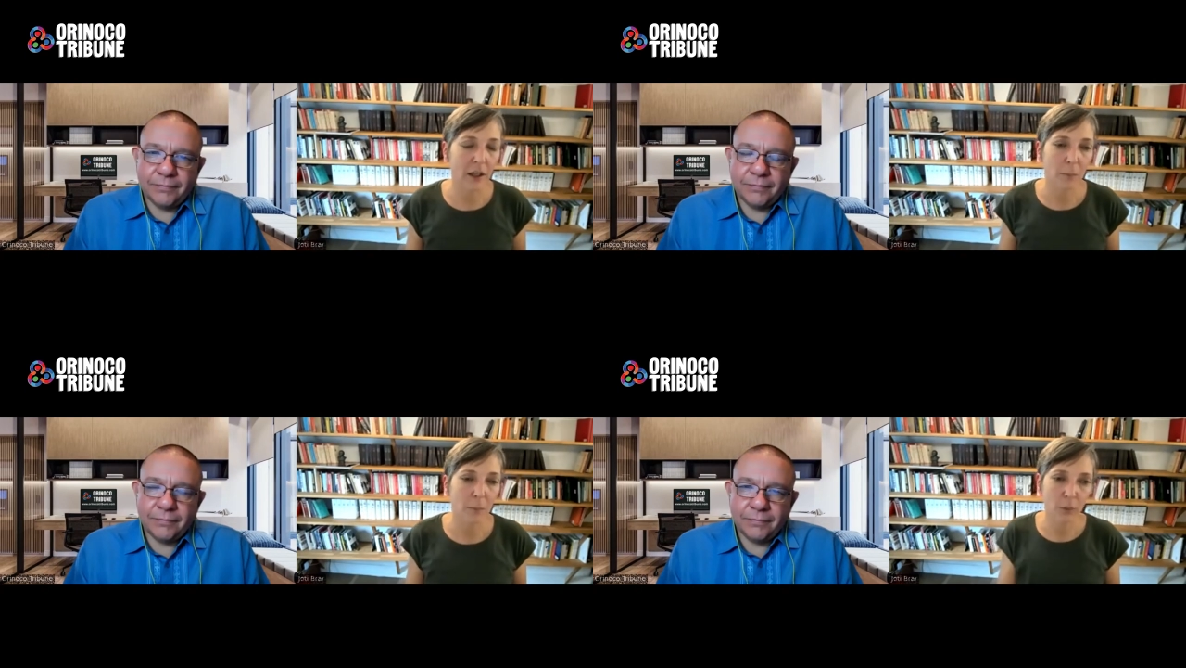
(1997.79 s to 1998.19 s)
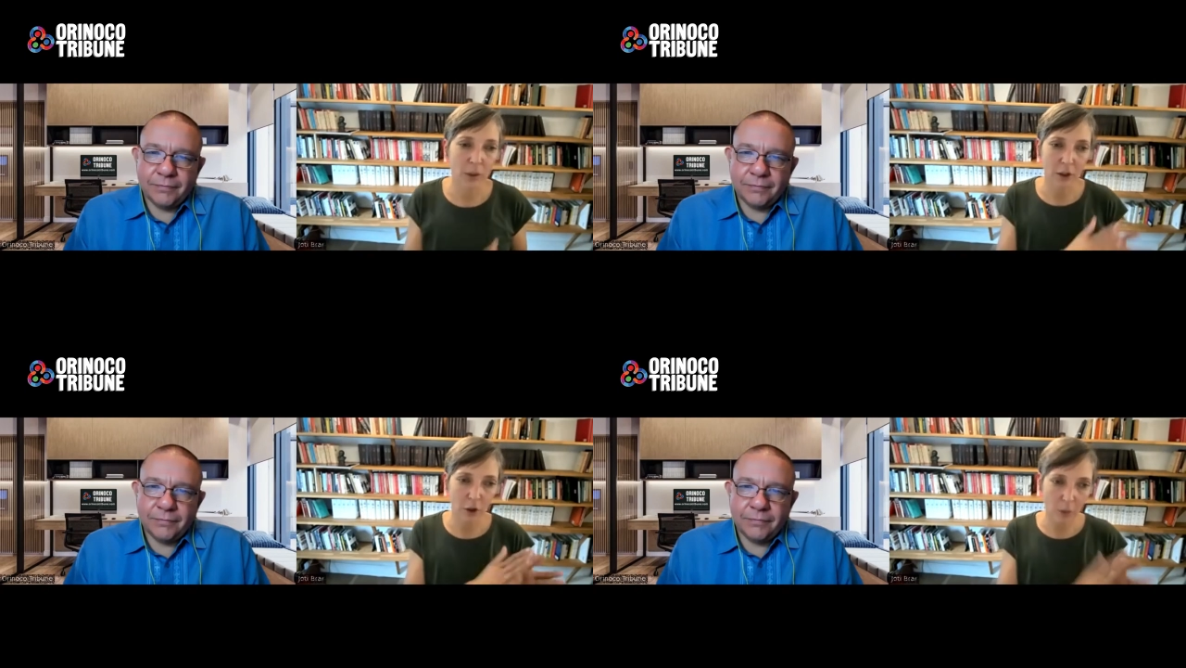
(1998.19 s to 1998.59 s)
Speaker 1: between
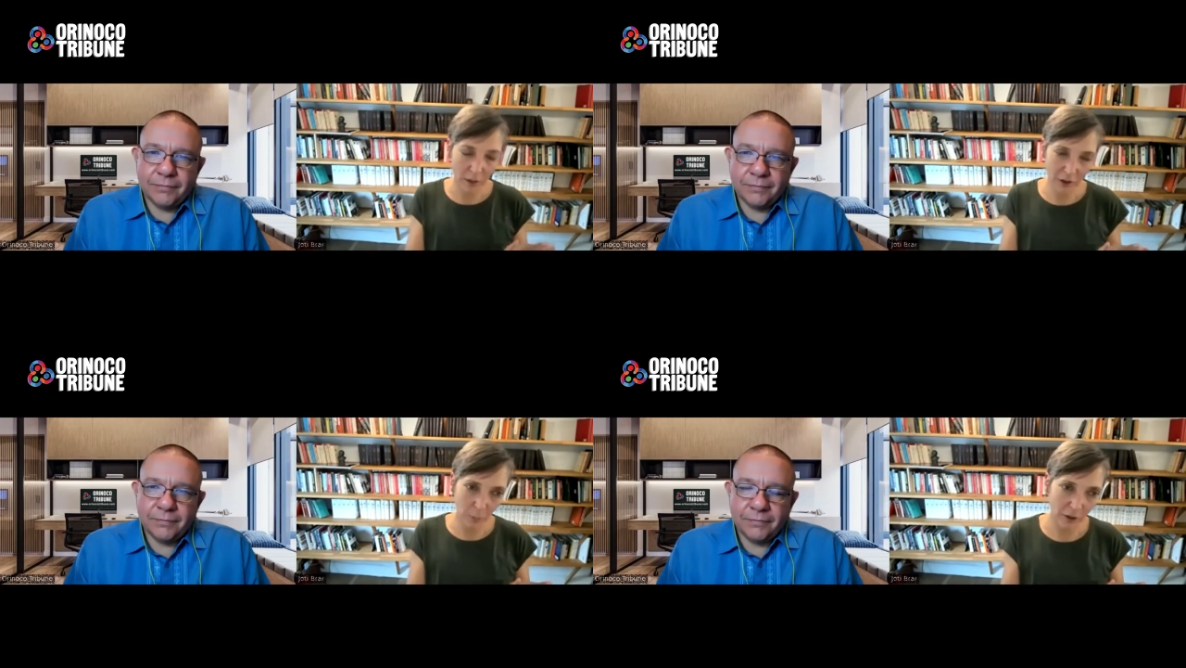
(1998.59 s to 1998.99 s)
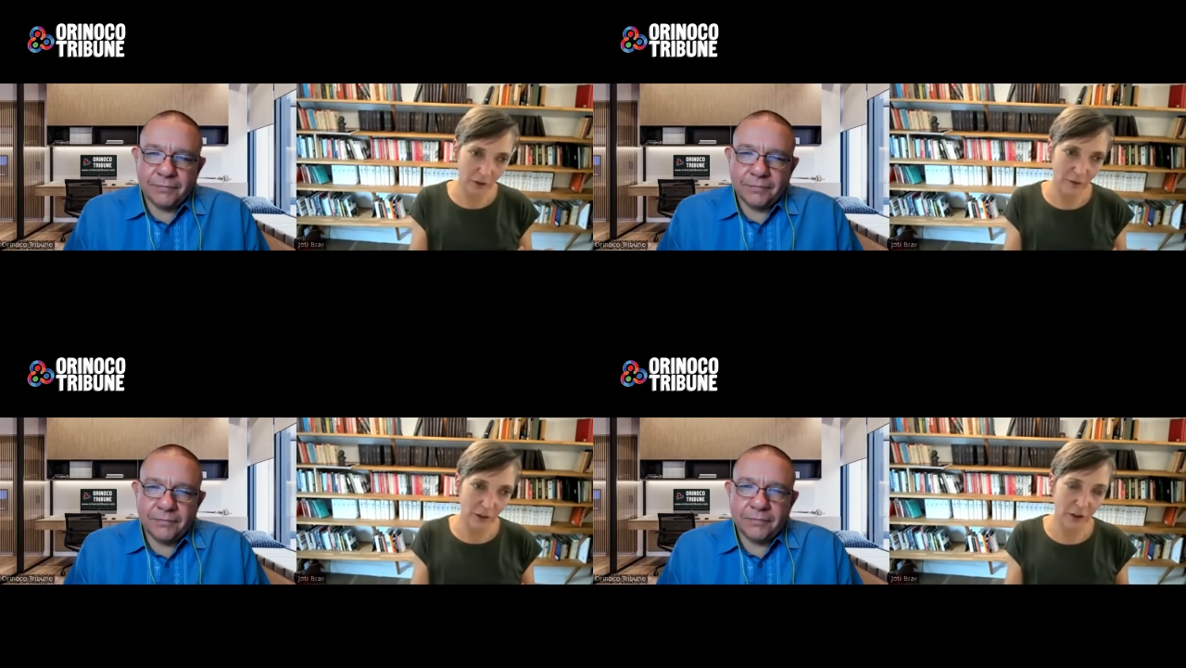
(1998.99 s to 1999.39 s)
the Communist Party
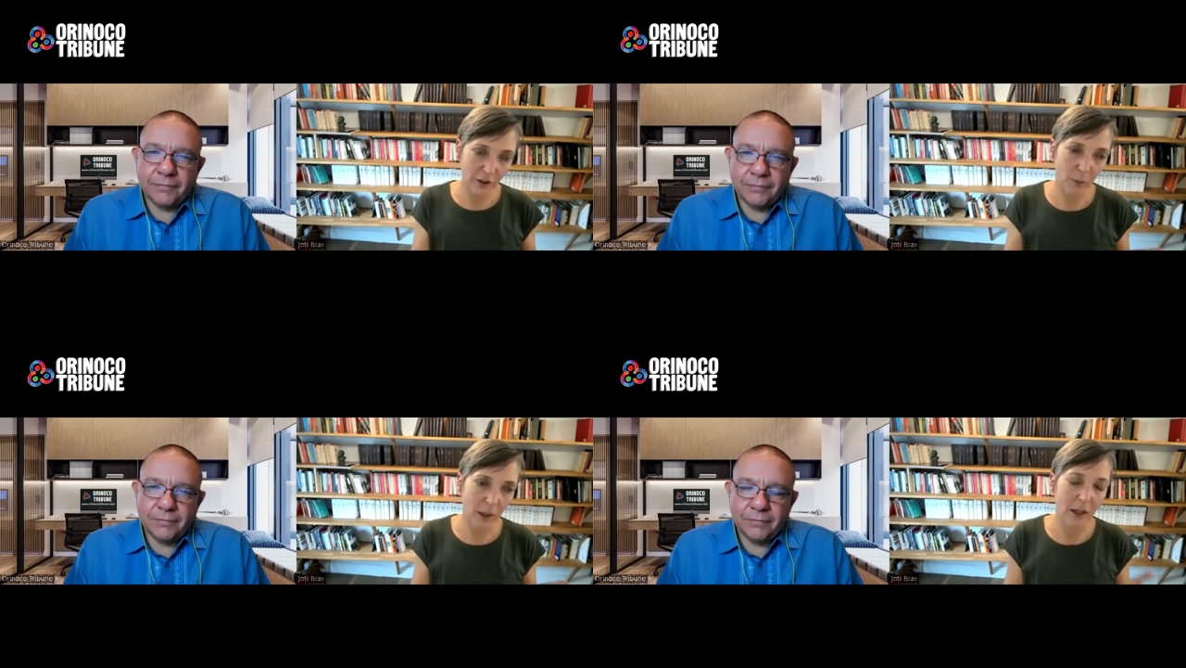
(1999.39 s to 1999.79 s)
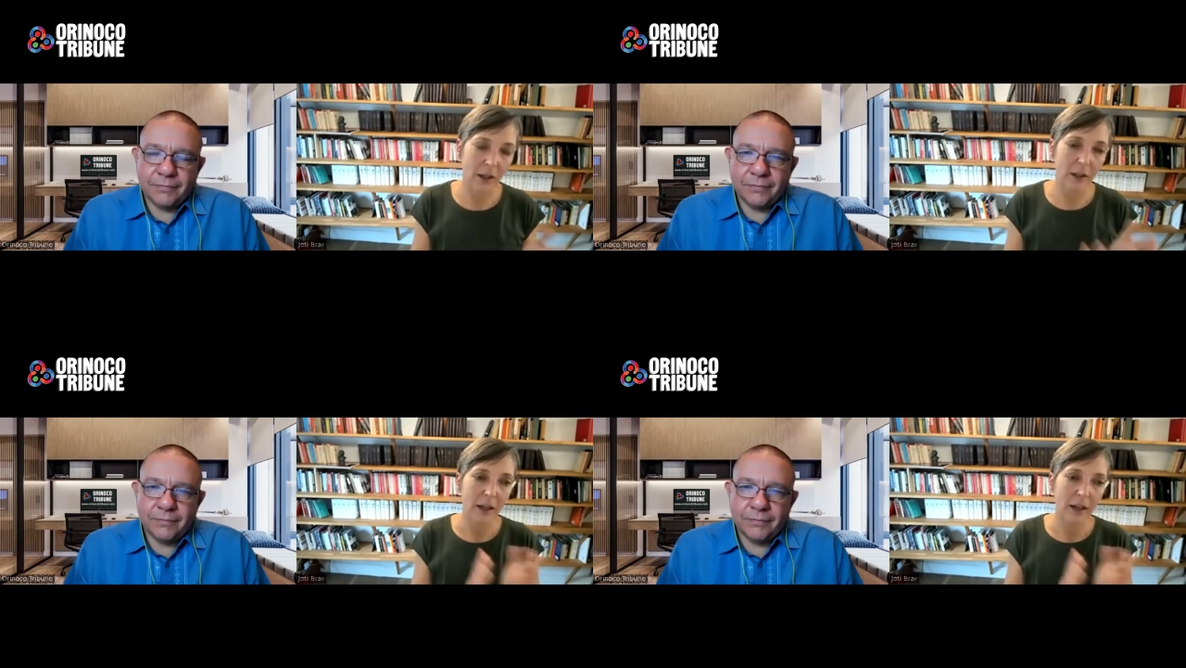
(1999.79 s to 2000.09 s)
of Venezuela